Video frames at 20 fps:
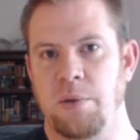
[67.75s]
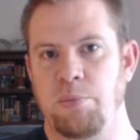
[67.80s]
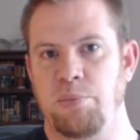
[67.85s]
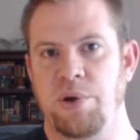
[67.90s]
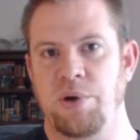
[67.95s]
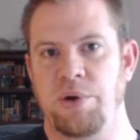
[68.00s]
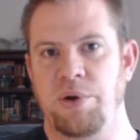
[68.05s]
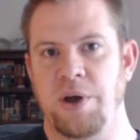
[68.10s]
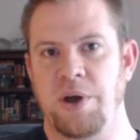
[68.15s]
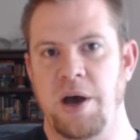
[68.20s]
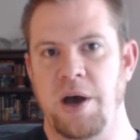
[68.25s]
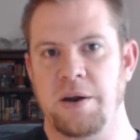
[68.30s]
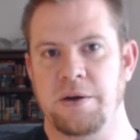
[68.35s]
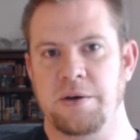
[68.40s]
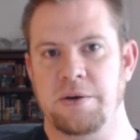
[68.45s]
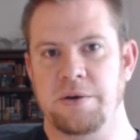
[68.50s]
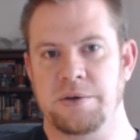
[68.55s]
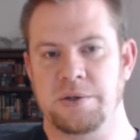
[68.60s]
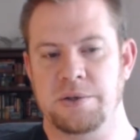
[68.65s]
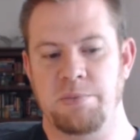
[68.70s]

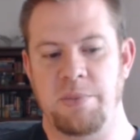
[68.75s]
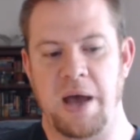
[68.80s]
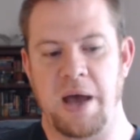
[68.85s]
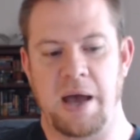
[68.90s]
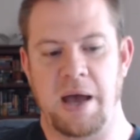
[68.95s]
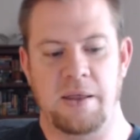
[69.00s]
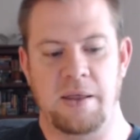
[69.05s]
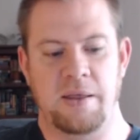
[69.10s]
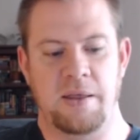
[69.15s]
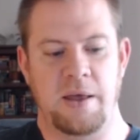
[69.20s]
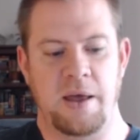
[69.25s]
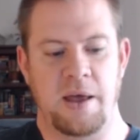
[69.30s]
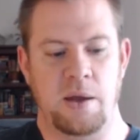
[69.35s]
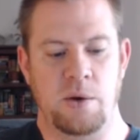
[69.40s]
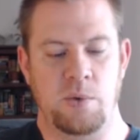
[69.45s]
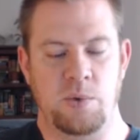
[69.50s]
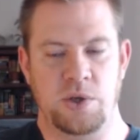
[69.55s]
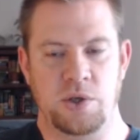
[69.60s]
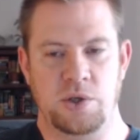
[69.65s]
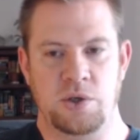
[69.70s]
periodicals back
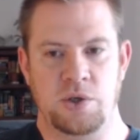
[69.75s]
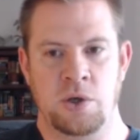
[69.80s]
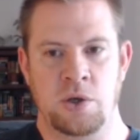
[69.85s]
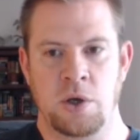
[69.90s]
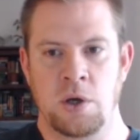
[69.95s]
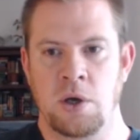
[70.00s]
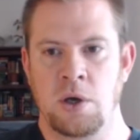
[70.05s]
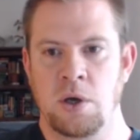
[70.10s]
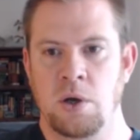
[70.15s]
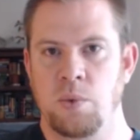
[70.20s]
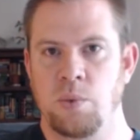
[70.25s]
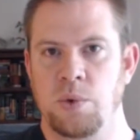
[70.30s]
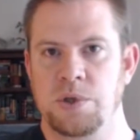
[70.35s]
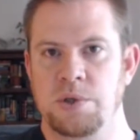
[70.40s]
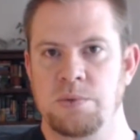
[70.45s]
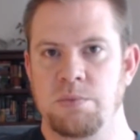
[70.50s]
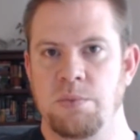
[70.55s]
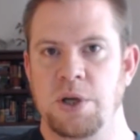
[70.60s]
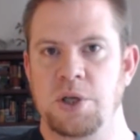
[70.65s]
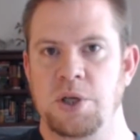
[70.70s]
then, which was
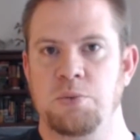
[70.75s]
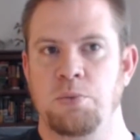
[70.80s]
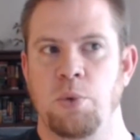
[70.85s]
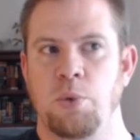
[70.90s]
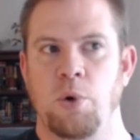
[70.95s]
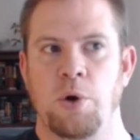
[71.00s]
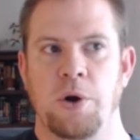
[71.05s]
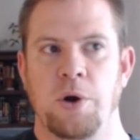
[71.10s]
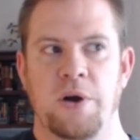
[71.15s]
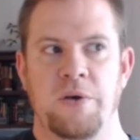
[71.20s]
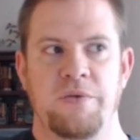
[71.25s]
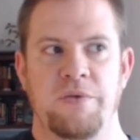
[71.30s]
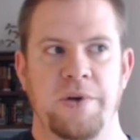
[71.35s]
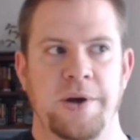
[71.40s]
much more of